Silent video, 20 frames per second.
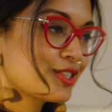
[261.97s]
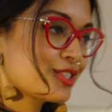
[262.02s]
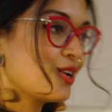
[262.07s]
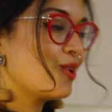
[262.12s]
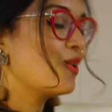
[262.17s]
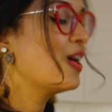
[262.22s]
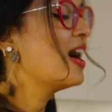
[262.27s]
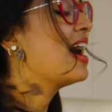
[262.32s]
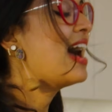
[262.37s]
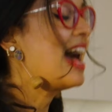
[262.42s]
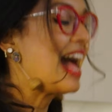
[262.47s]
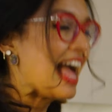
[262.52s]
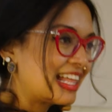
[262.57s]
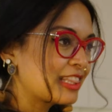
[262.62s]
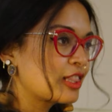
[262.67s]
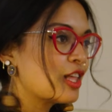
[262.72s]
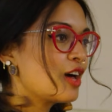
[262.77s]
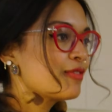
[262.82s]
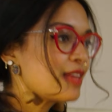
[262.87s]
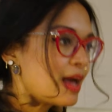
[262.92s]
so I
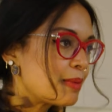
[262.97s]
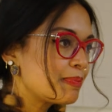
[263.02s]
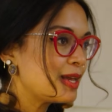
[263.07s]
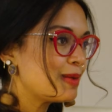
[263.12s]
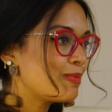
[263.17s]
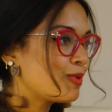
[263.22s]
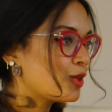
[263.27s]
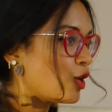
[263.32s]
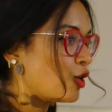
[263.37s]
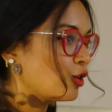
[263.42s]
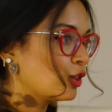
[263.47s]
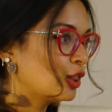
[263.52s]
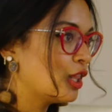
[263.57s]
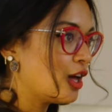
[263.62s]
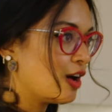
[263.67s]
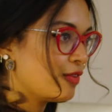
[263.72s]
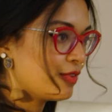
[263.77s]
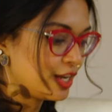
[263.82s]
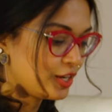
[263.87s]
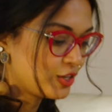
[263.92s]
love that people are
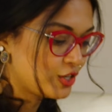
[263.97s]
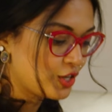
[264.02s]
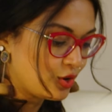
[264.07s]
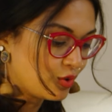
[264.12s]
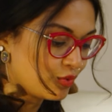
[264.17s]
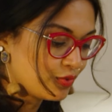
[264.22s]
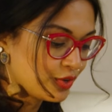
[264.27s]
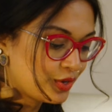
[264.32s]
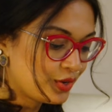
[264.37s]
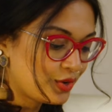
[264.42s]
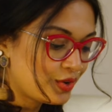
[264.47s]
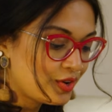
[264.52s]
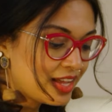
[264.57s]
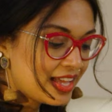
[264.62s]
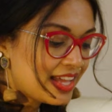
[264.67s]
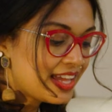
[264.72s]
loving tofu.